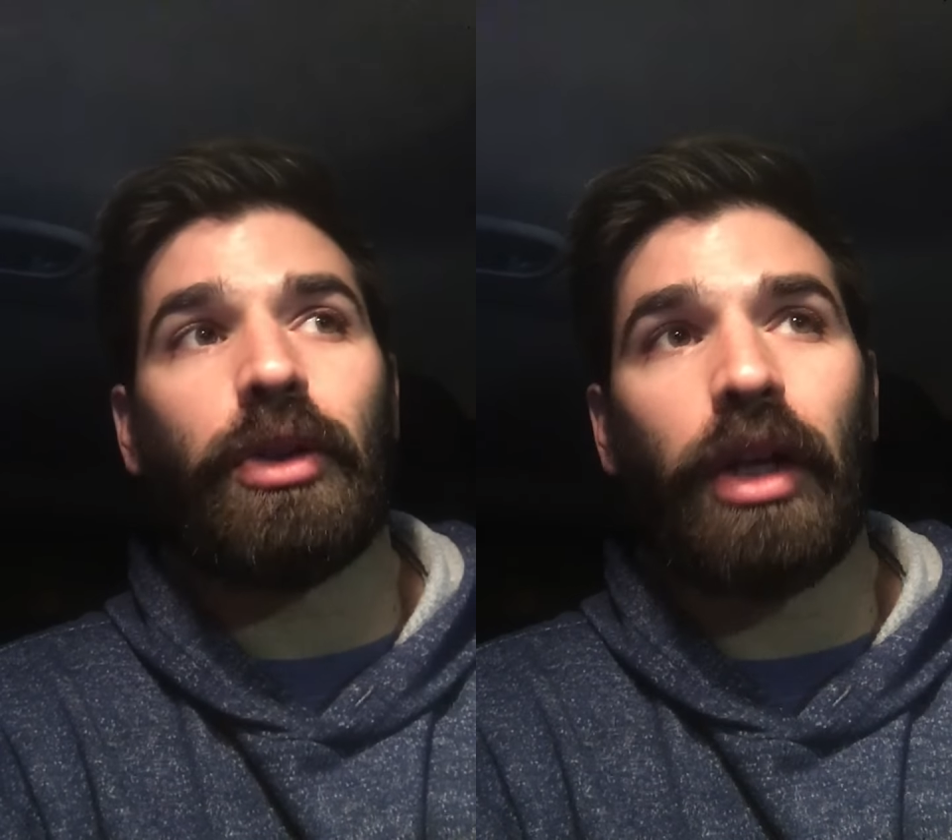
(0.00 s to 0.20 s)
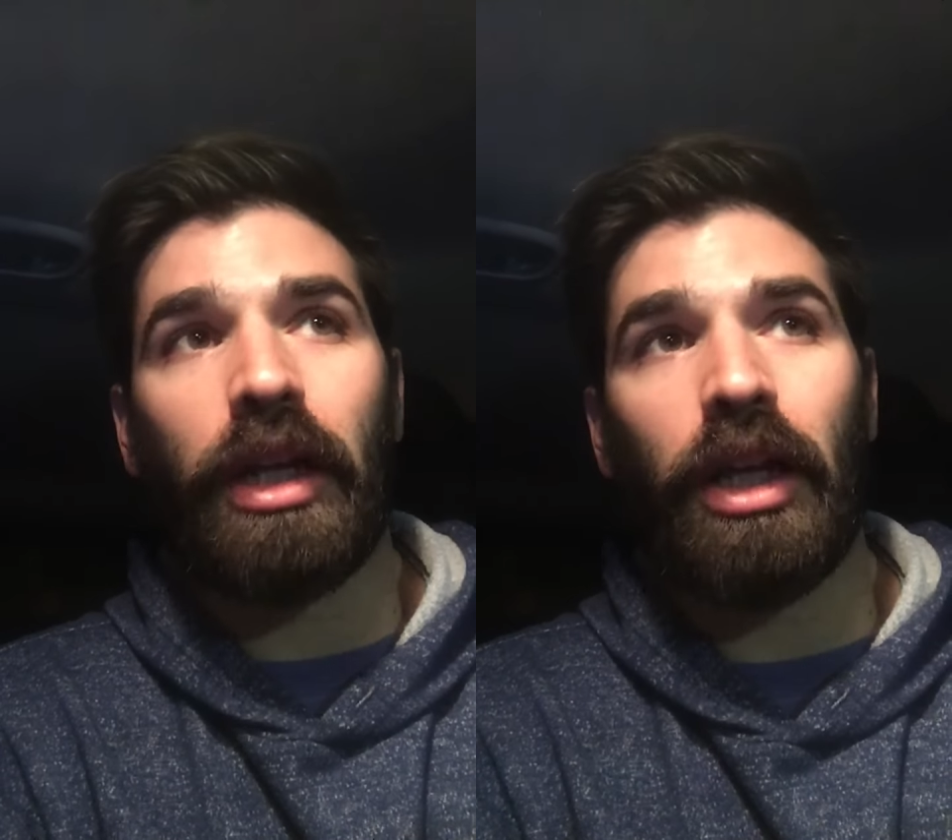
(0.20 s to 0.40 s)

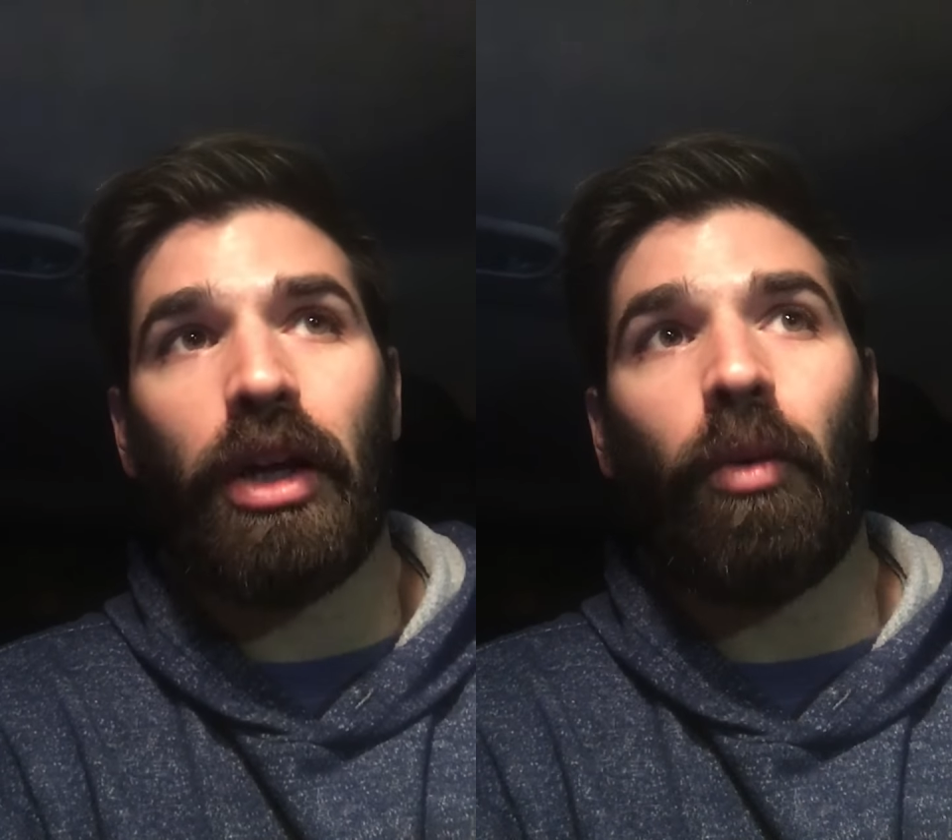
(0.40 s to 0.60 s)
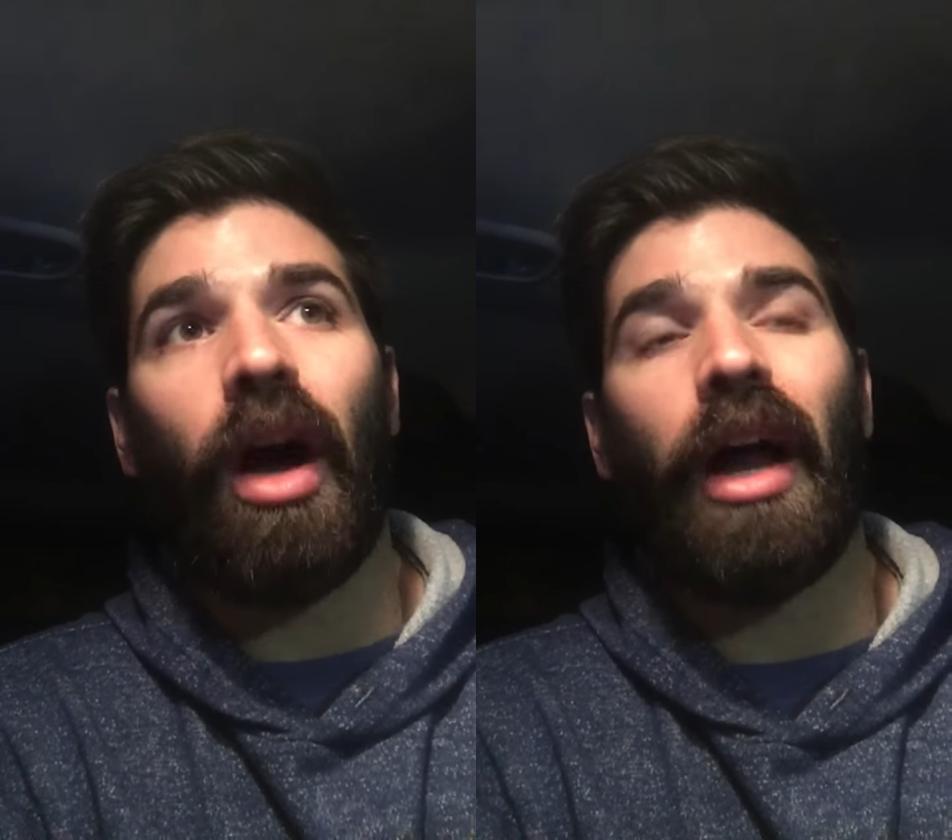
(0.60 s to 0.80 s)
drinking
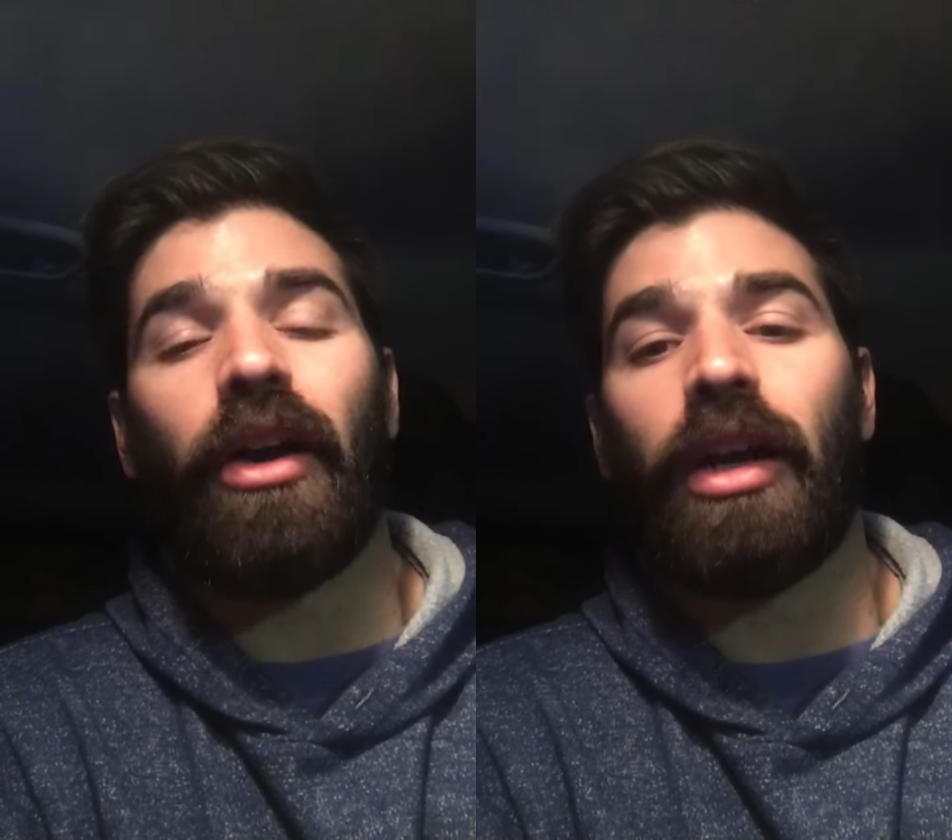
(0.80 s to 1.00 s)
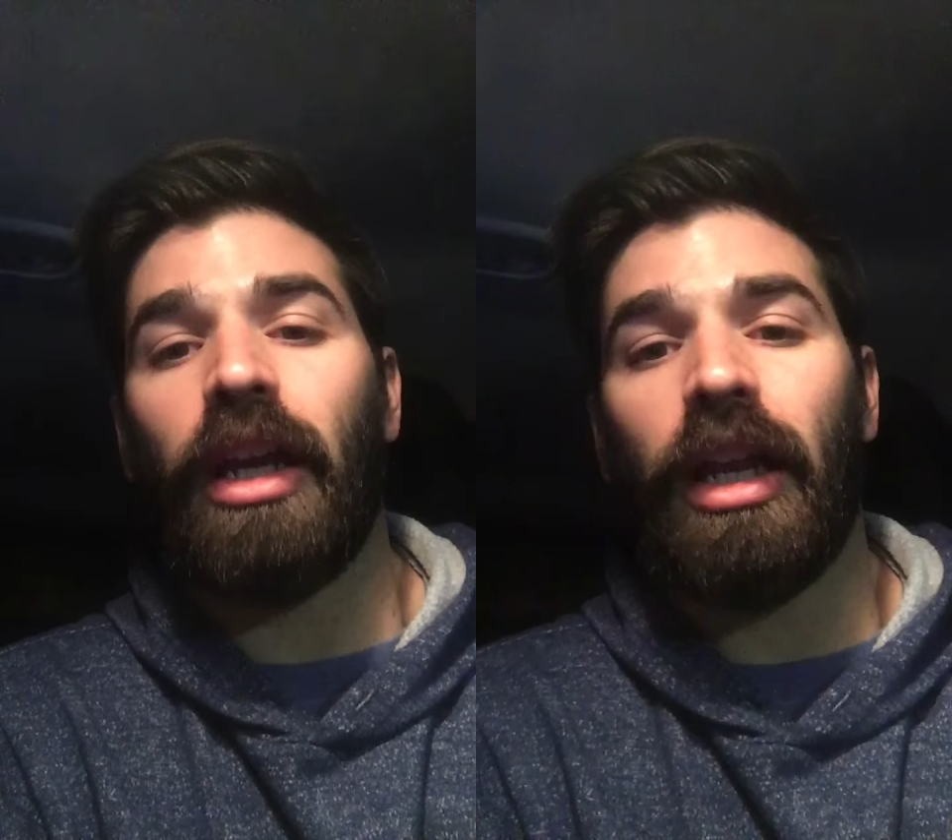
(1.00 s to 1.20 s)
good water
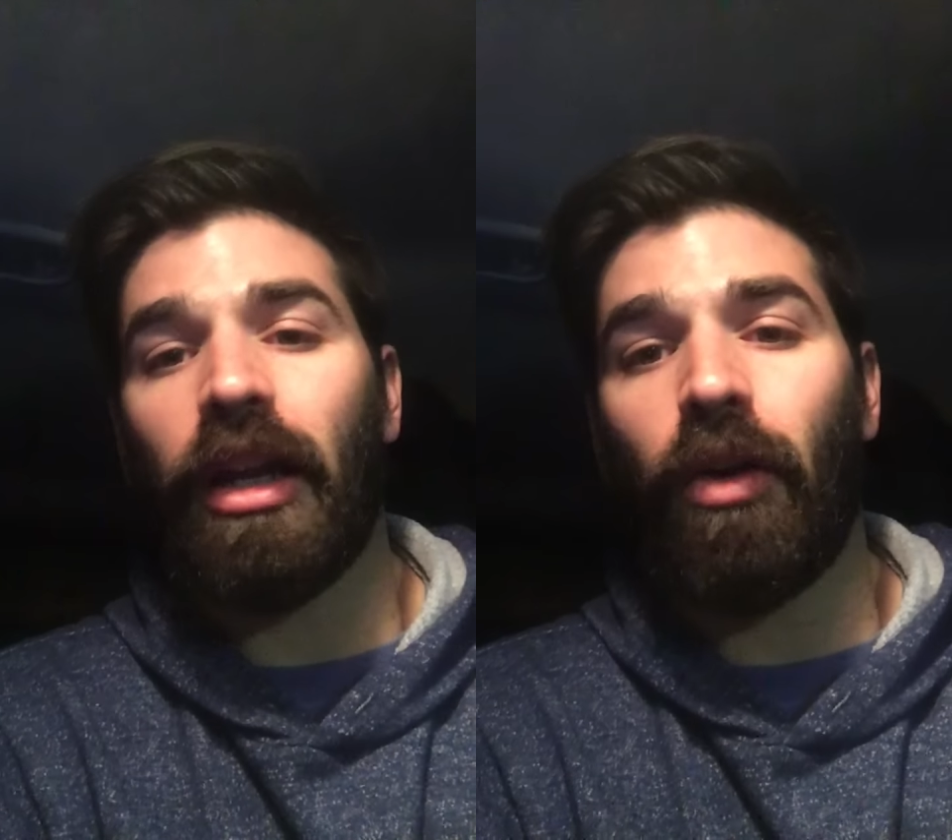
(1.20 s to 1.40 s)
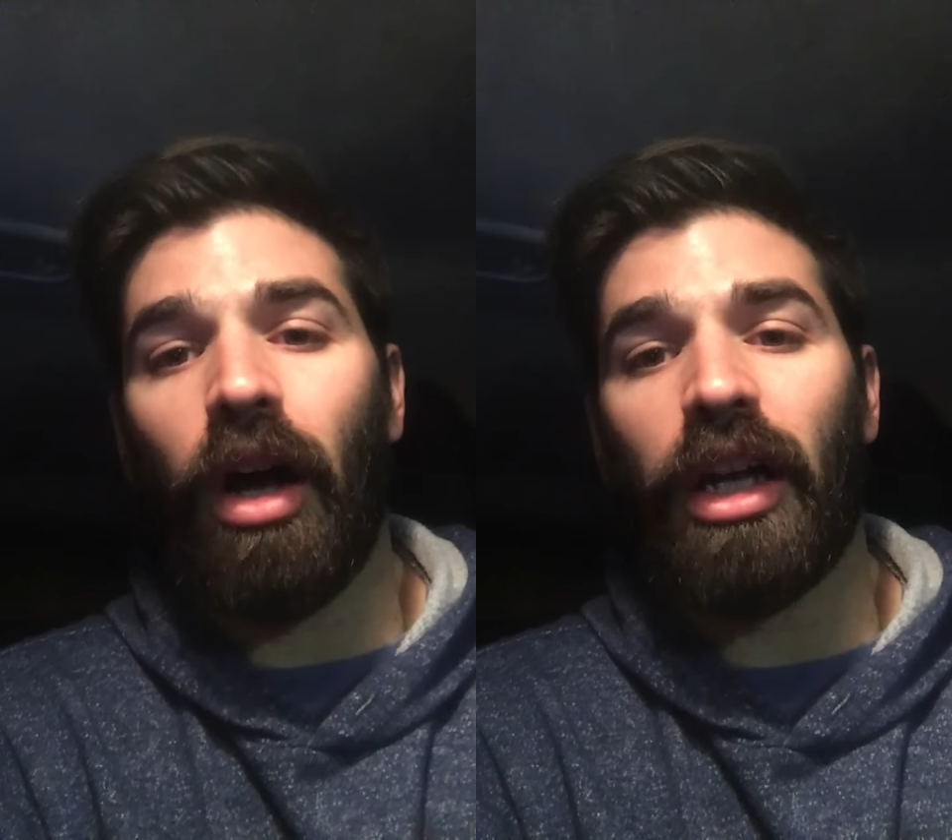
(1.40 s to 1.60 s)
and eating
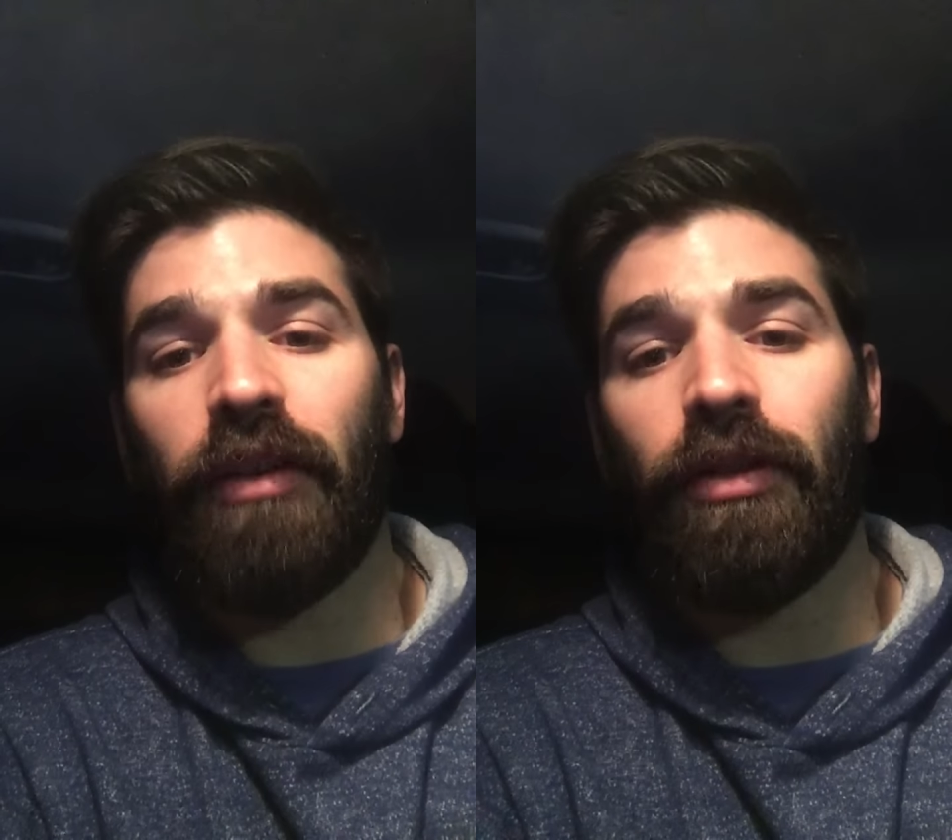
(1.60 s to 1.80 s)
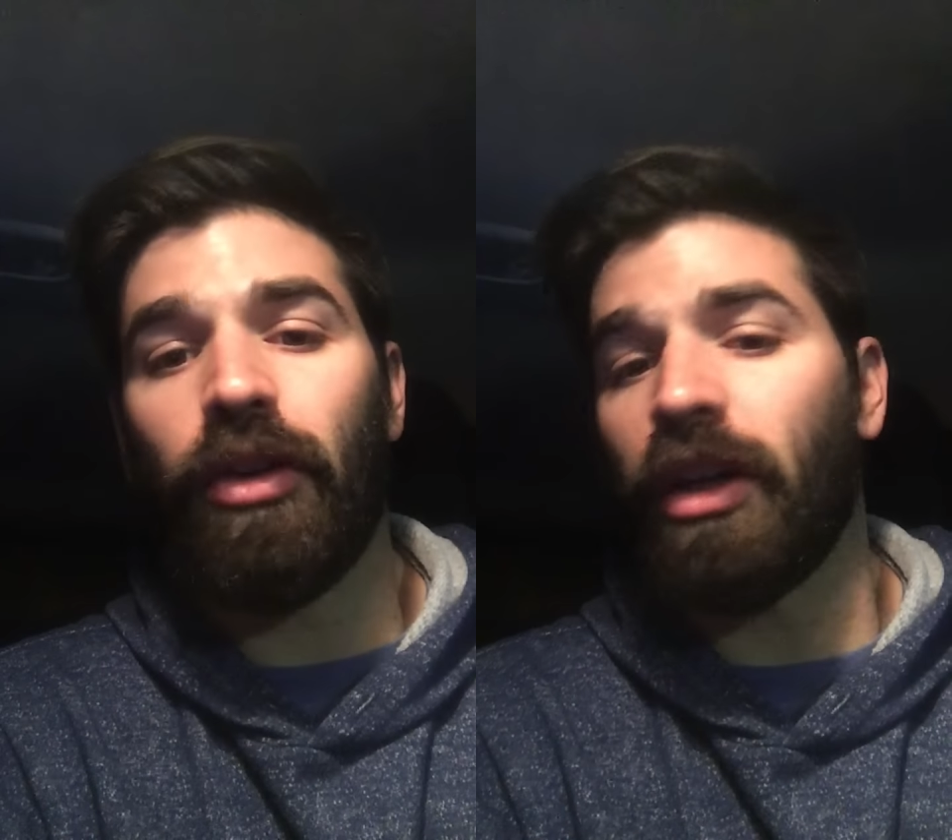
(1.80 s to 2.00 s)
quality food.